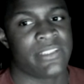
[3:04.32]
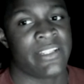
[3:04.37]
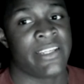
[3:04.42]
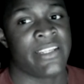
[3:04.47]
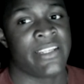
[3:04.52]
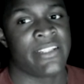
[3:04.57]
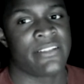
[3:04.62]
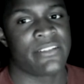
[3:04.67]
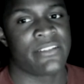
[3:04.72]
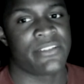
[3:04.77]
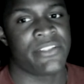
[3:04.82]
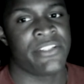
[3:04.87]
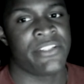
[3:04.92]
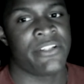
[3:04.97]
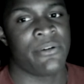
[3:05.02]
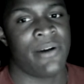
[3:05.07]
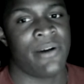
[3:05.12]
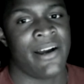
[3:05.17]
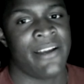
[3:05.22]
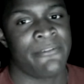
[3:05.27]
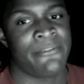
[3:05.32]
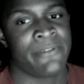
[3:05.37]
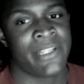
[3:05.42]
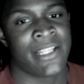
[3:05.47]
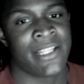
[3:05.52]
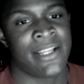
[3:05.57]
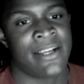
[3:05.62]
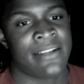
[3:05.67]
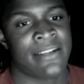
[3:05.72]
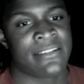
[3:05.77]
And, I
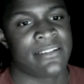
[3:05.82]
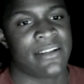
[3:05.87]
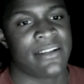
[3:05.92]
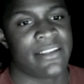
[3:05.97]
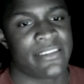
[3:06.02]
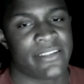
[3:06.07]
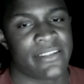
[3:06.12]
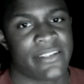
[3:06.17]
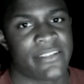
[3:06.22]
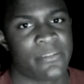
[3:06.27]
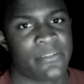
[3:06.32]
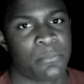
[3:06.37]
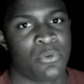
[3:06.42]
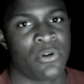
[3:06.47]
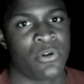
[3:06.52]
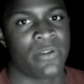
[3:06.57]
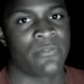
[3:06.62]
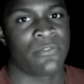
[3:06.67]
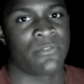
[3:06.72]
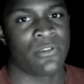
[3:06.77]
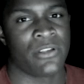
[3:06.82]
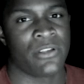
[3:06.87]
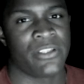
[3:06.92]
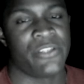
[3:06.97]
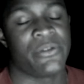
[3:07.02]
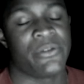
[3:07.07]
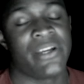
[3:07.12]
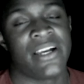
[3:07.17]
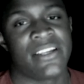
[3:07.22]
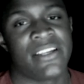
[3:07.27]
realized, and I think it's important for all
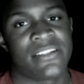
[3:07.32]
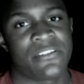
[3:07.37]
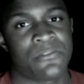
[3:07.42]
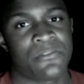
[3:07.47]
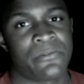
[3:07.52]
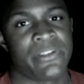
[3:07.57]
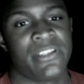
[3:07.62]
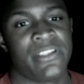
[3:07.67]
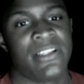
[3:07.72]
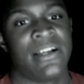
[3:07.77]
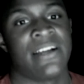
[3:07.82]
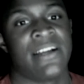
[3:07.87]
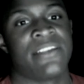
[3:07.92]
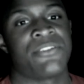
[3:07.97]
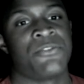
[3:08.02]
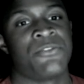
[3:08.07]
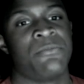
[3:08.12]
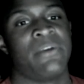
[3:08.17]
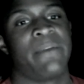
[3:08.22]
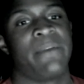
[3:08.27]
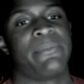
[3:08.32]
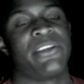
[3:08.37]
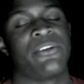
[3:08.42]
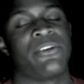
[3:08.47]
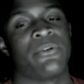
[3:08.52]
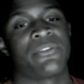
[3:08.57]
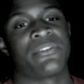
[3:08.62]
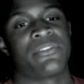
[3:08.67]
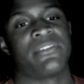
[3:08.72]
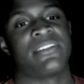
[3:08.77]
you guys to realize who might be
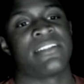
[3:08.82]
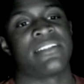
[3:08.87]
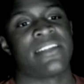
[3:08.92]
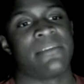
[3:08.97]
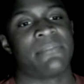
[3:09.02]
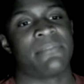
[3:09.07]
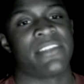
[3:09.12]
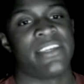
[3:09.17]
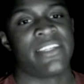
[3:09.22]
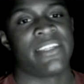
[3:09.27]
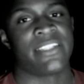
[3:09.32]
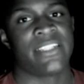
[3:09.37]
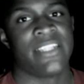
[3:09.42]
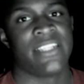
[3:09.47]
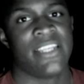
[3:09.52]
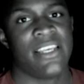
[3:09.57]
going through the same thing,